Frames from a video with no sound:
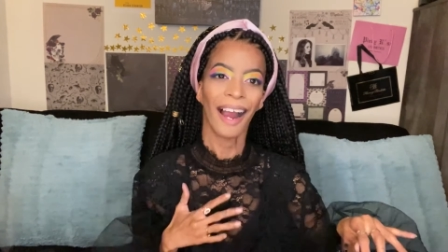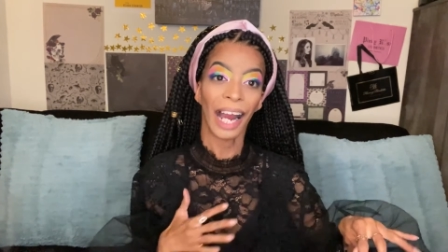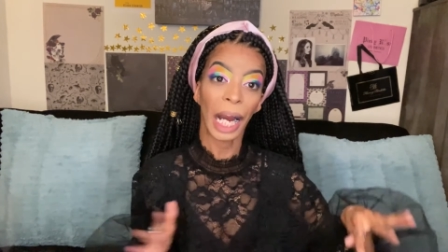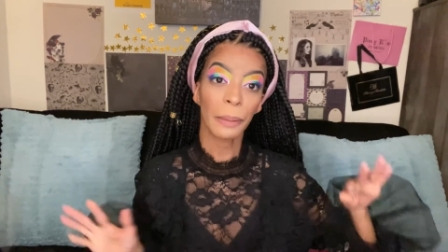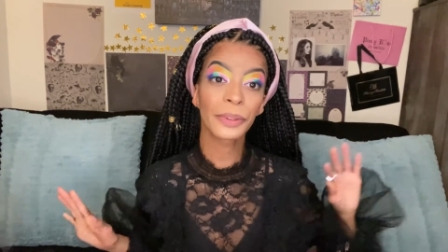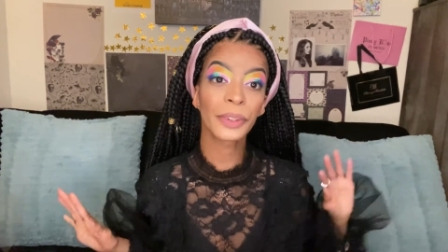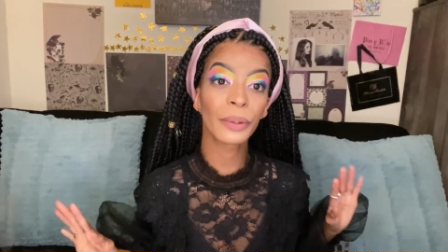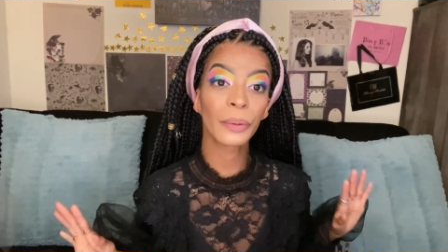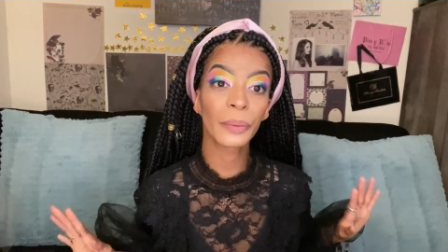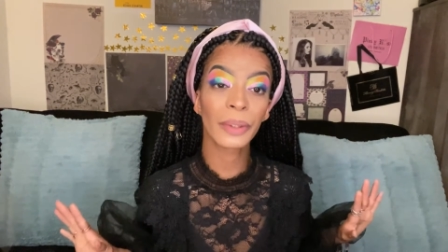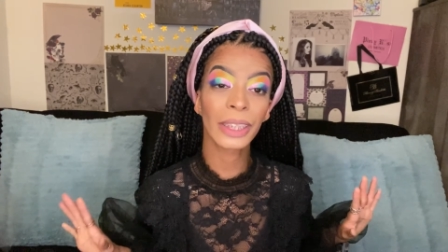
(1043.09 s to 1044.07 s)

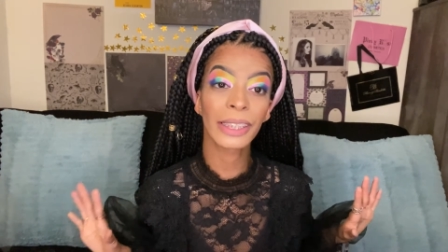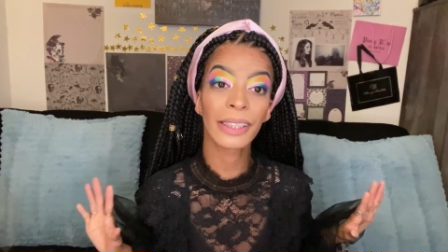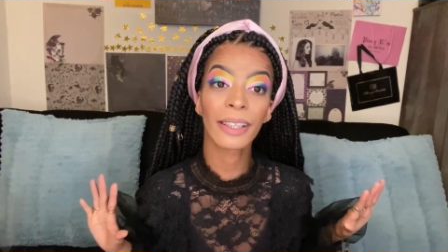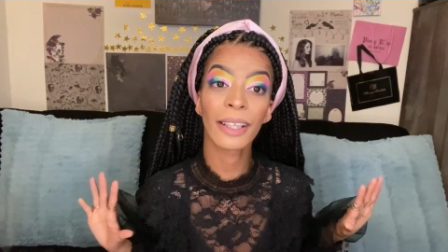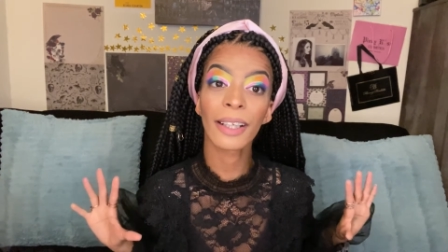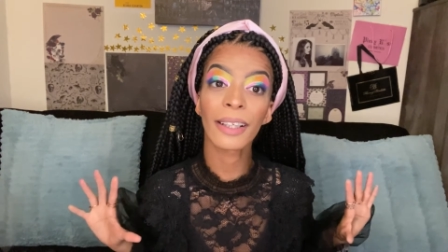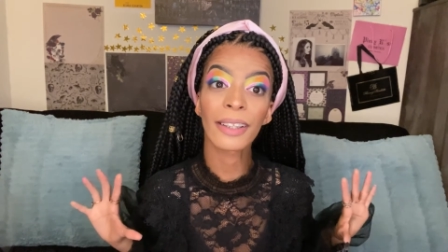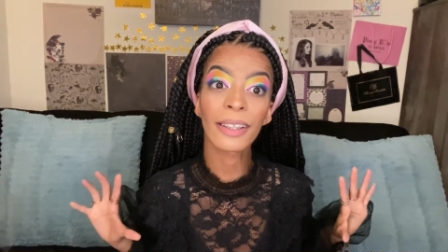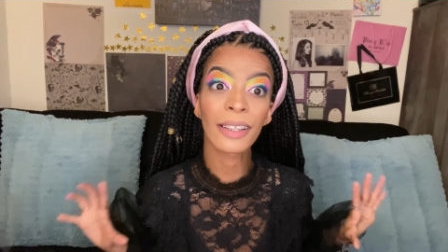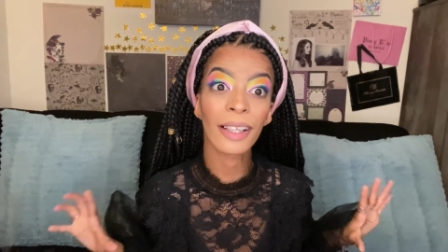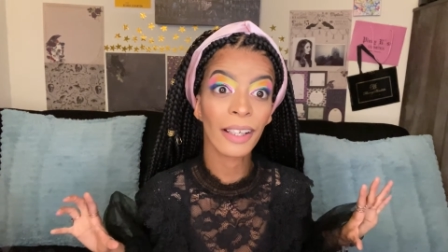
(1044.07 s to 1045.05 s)
Absolutely
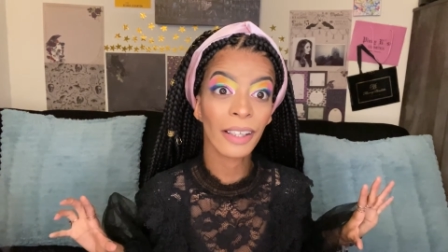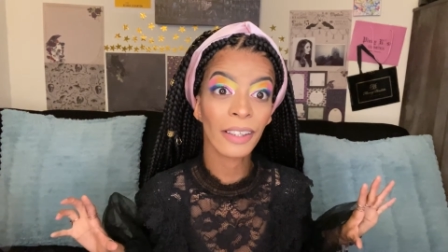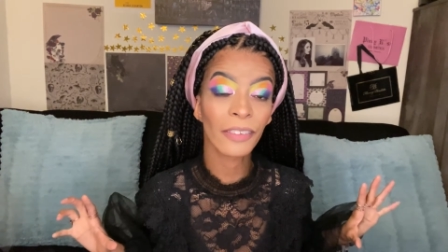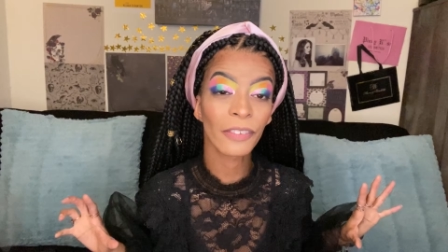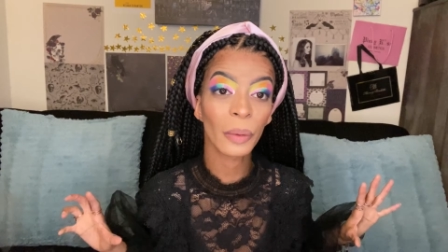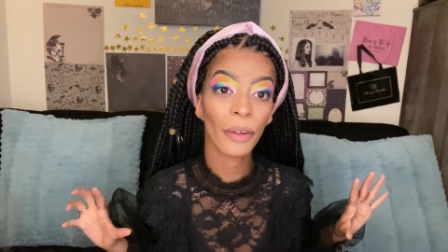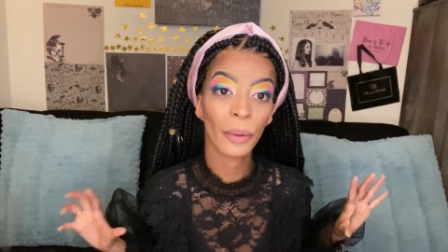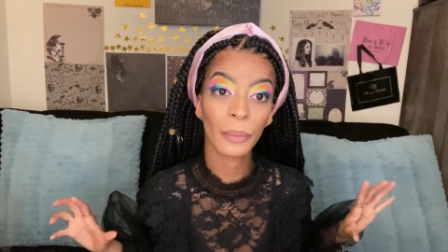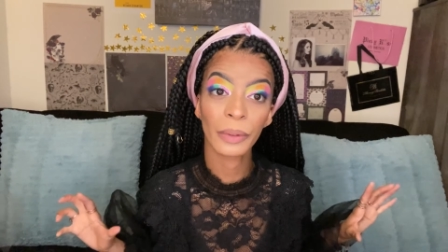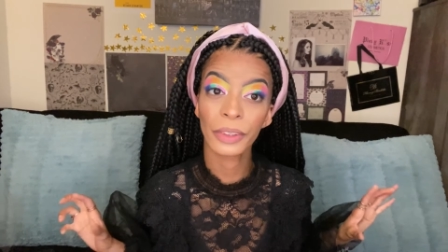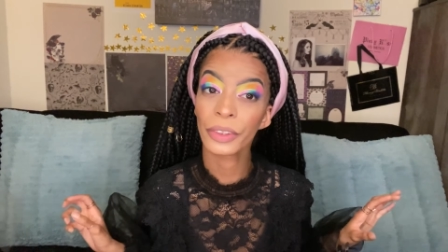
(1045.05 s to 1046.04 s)
love the
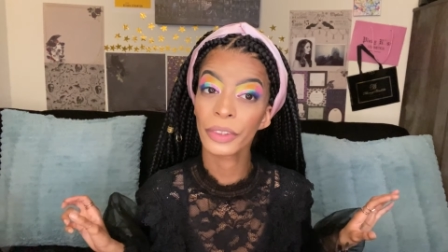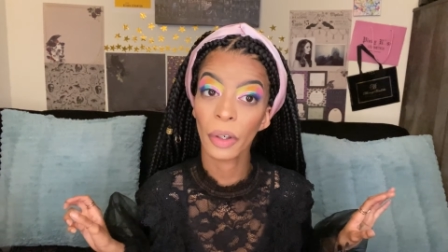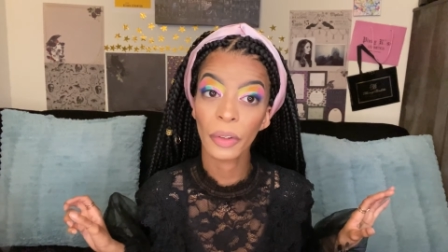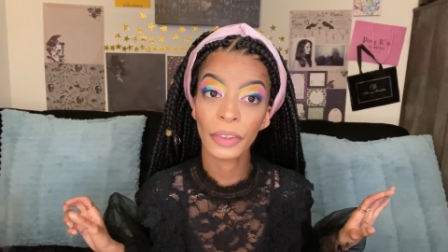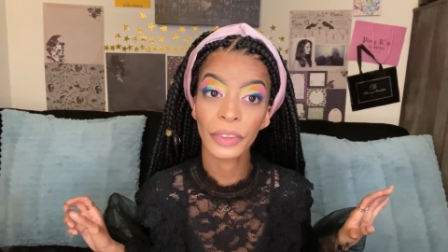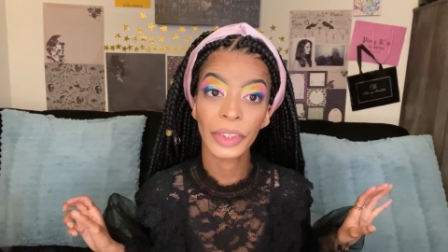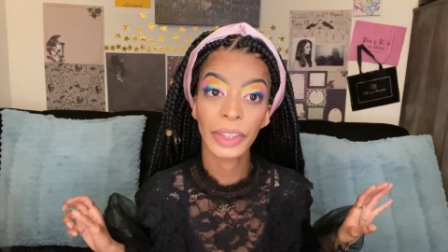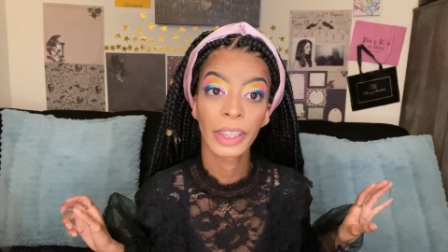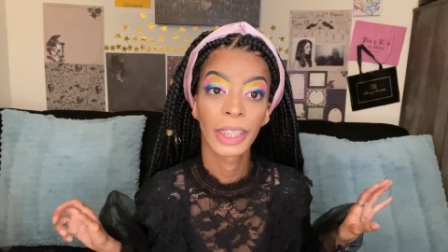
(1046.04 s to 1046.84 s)
result.